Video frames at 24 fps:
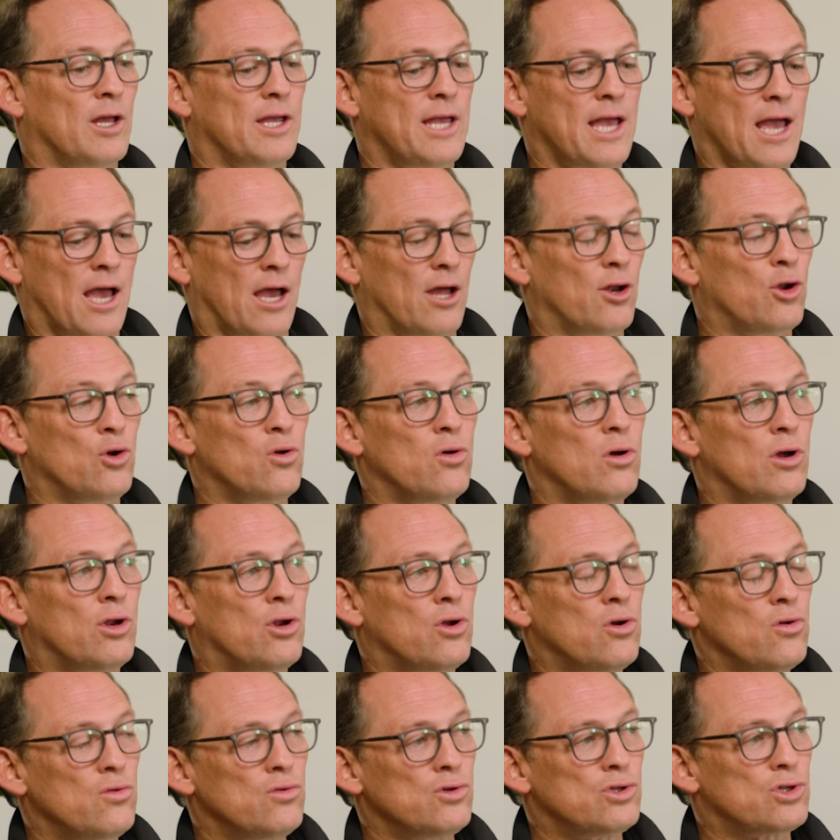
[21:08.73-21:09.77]
Yeah, and
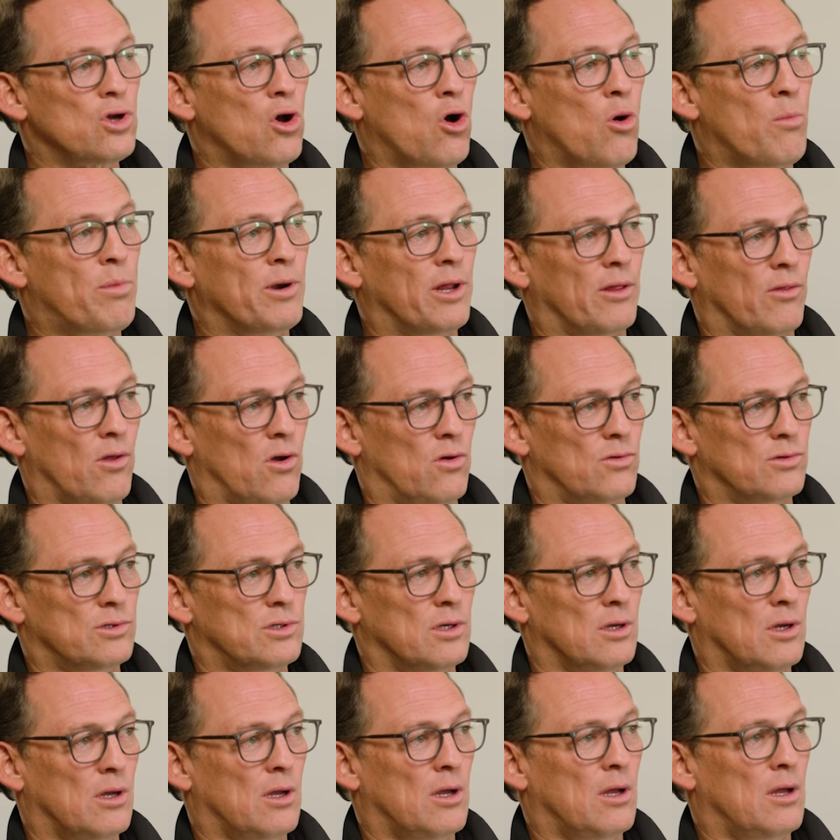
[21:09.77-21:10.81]
who's opening those?
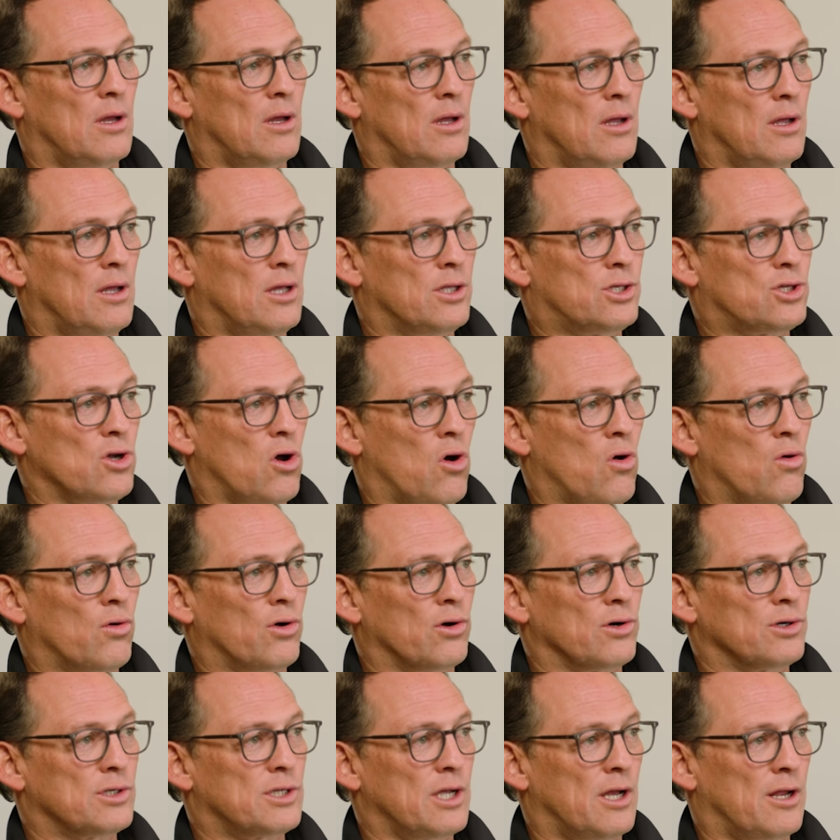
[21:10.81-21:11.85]
It's
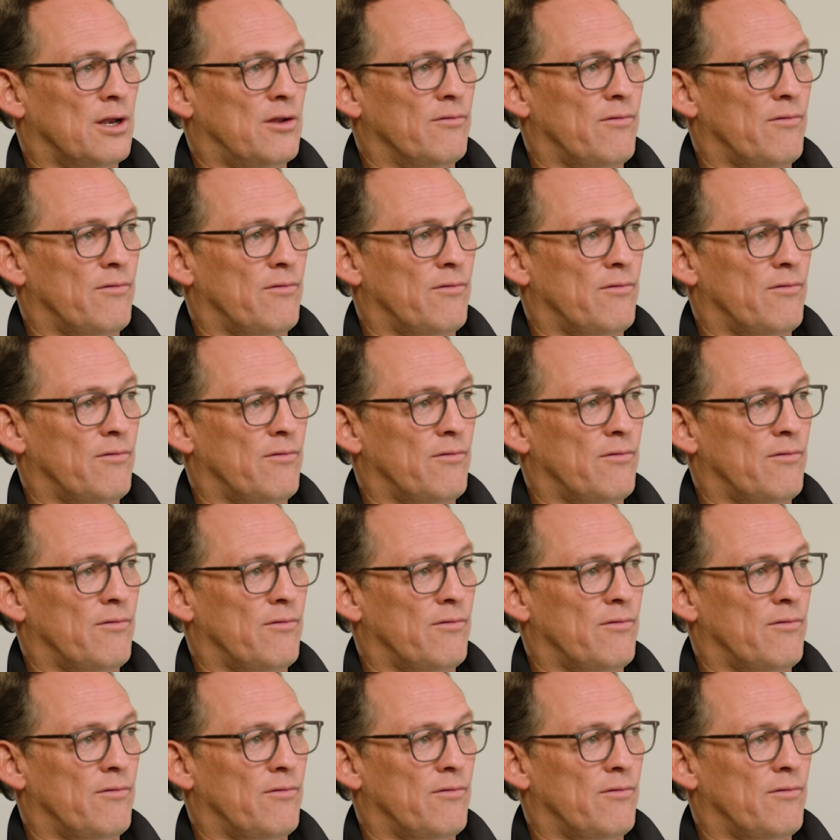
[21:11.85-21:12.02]
owners and